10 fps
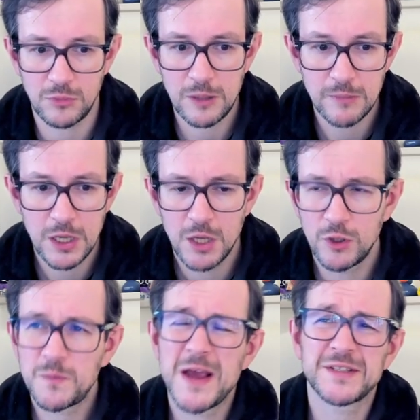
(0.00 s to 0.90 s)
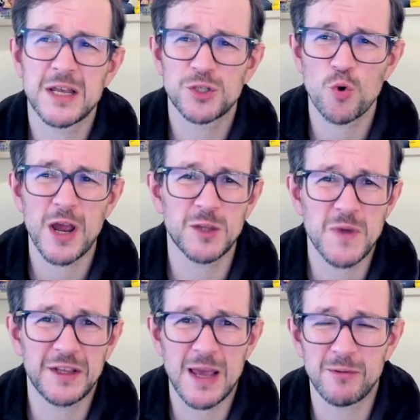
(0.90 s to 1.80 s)
Yeah. It makes sense. You
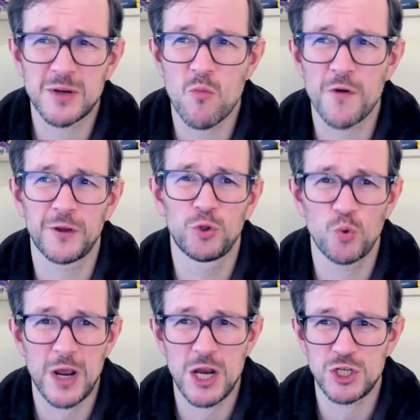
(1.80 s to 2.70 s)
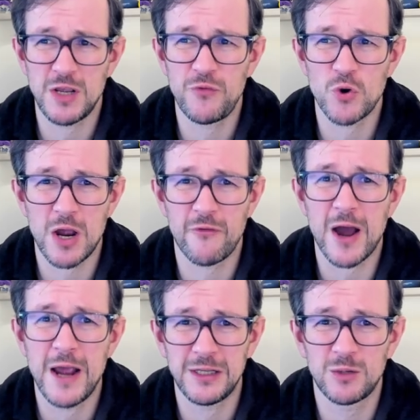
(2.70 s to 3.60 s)
can't make diameter more than 2h if you have
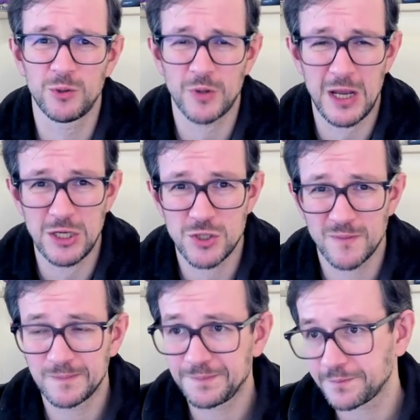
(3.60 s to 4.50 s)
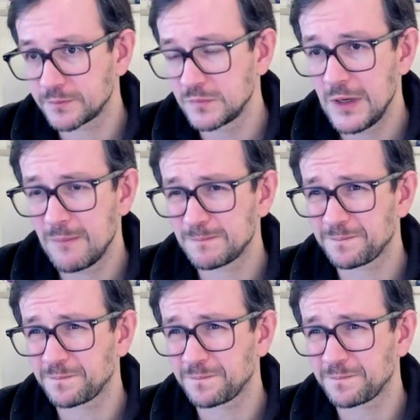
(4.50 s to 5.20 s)
height equal to h. Yeah.